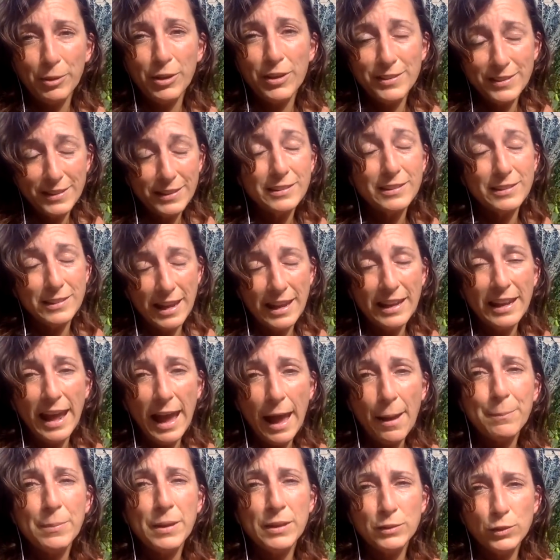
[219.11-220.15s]
because it
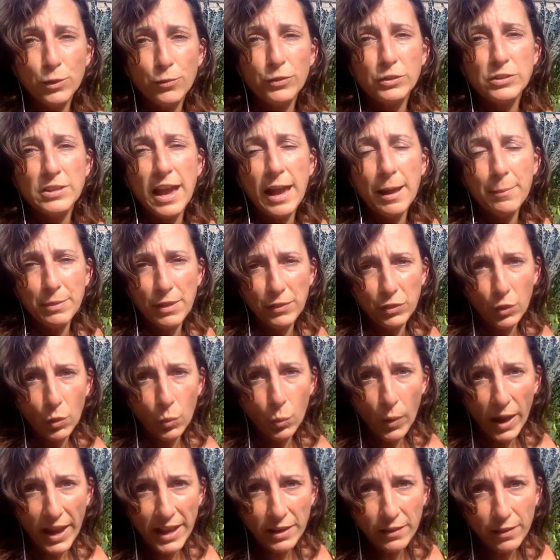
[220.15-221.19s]
happens over time that the
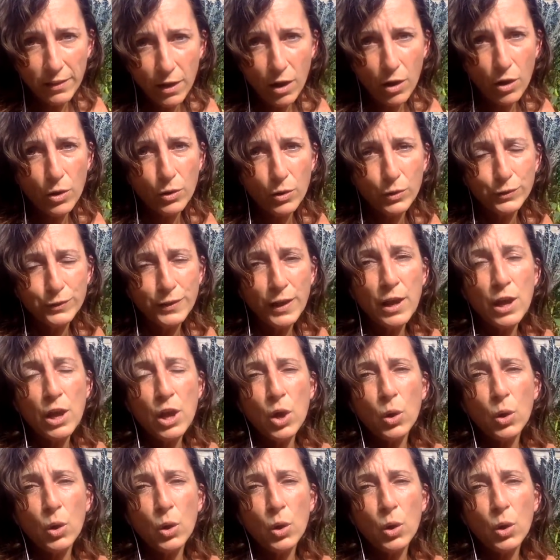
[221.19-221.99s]
weight of the hose